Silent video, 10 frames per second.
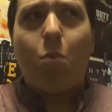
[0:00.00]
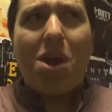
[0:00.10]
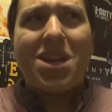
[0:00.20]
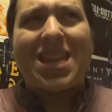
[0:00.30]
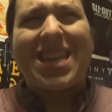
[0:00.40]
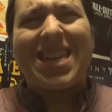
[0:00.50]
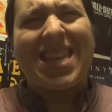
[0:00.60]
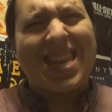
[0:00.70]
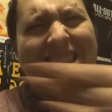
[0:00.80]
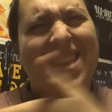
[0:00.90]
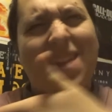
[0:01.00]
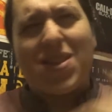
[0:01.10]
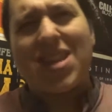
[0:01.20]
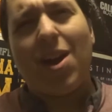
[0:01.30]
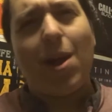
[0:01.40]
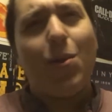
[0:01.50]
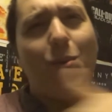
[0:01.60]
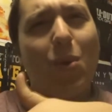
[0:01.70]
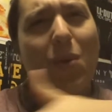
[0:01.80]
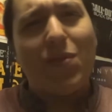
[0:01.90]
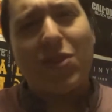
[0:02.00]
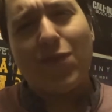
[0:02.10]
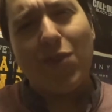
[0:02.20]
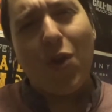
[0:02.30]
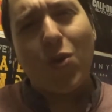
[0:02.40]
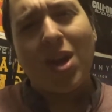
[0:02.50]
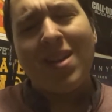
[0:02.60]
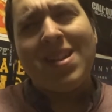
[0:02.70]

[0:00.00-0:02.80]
why the title of this vlog,